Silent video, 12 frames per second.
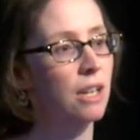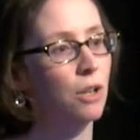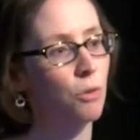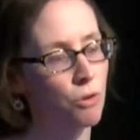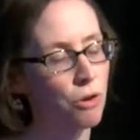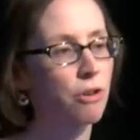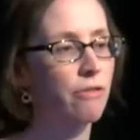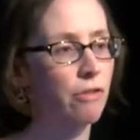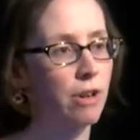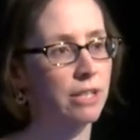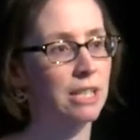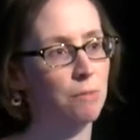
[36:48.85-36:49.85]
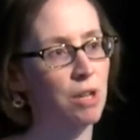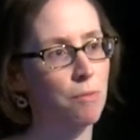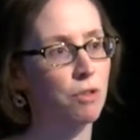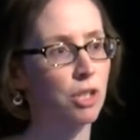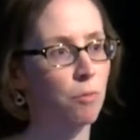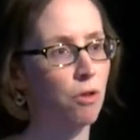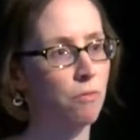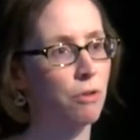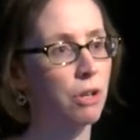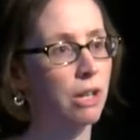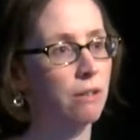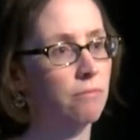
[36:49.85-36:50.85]
in order for us to be able to
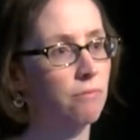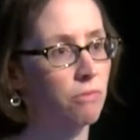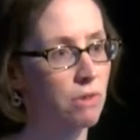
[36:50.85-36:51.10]
promote it